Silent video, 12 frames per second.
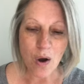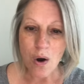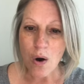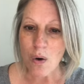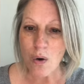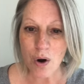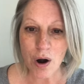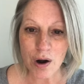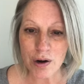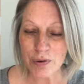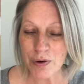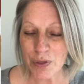
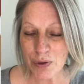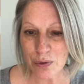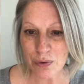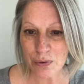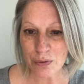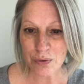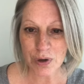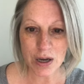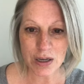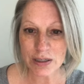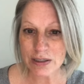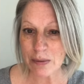or through
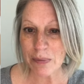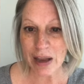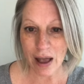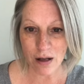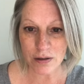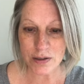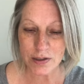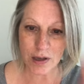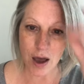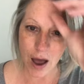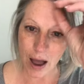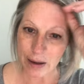somebody else,
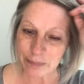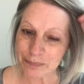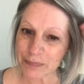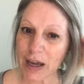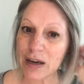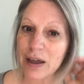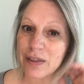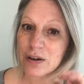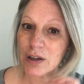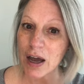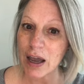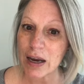another
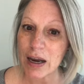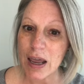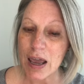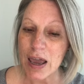line,